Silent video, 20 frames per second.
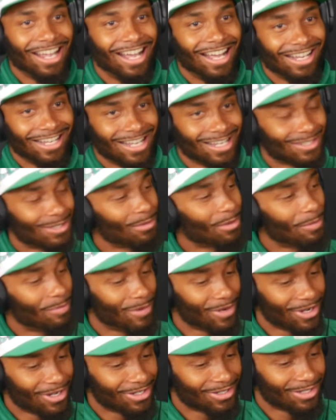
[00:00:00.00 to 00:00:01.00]
I got some
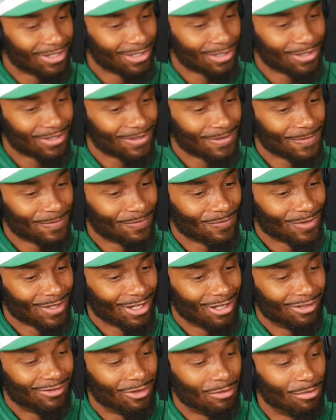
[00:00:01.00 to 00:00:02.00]
comparisons
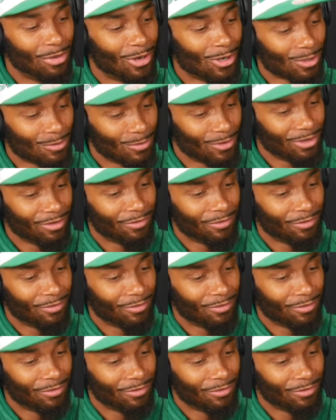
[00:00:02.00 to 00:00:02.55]
for Baltimore and